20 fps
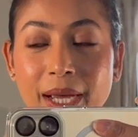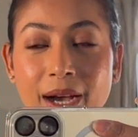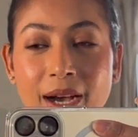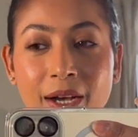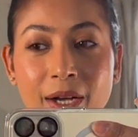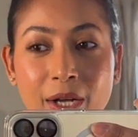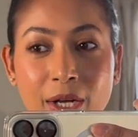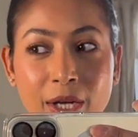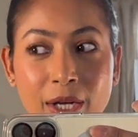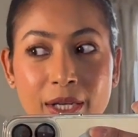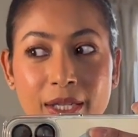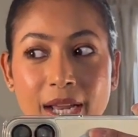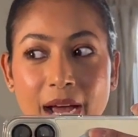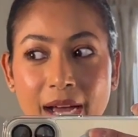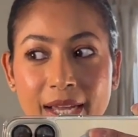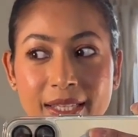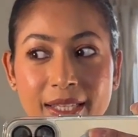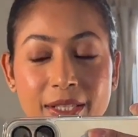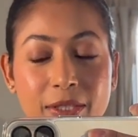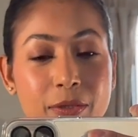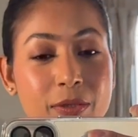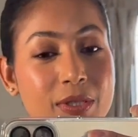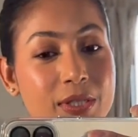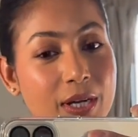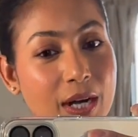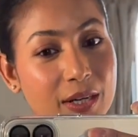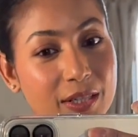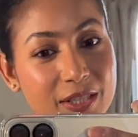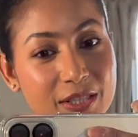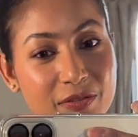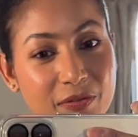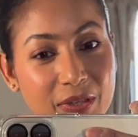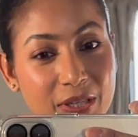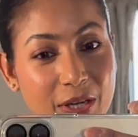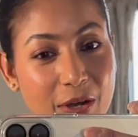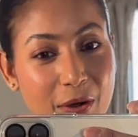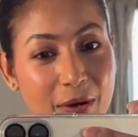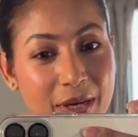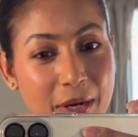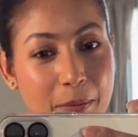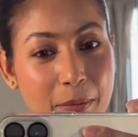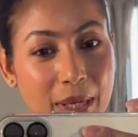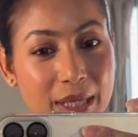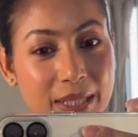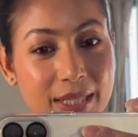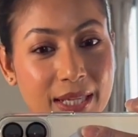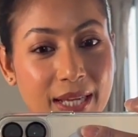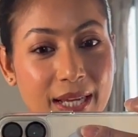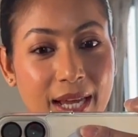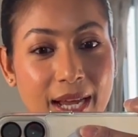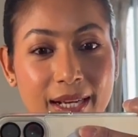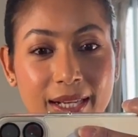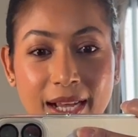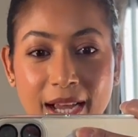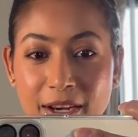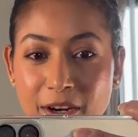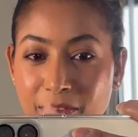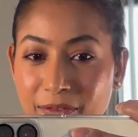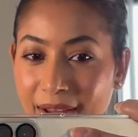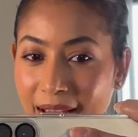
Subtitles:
a good idea to start this video on a Monday and kind of